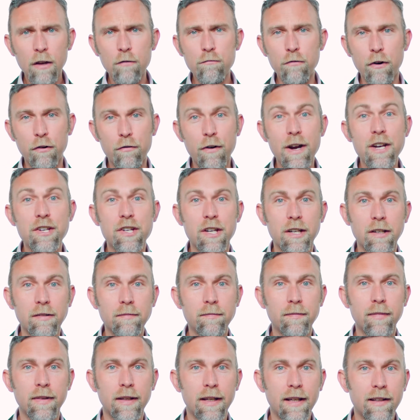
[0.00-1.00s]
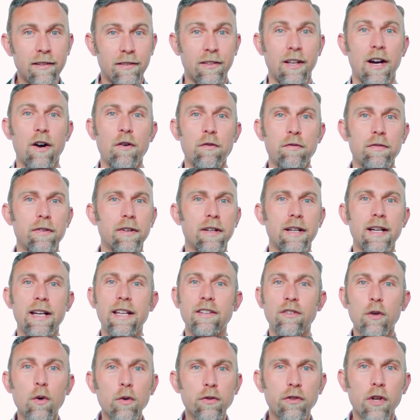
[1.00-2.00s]
Regression itself
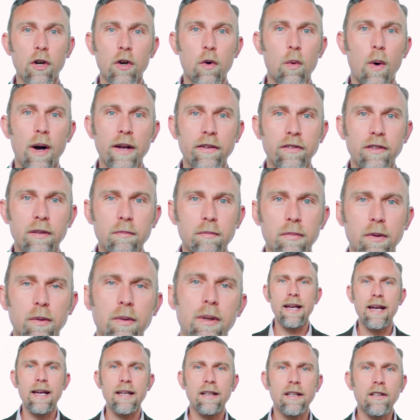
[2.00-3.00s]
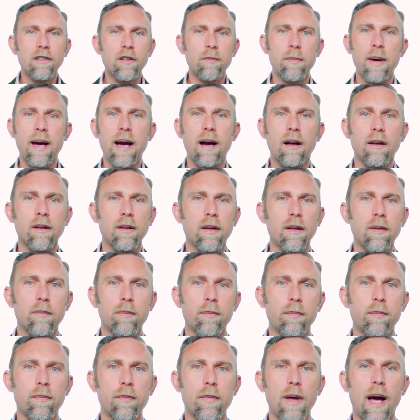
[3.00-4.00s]
is also quite simple. It is about
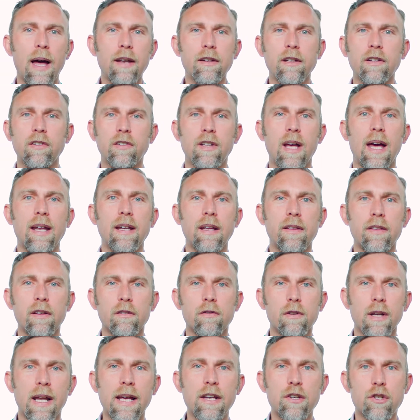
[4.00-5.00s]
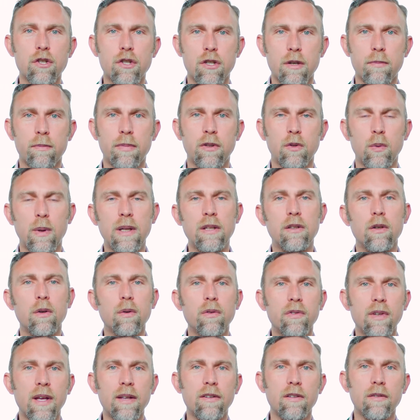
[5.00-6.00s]
understanding the relationship between
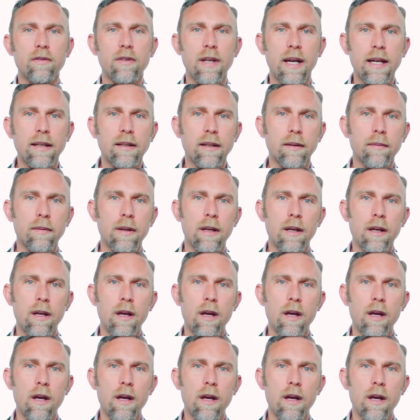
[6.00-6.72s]
two sets of data.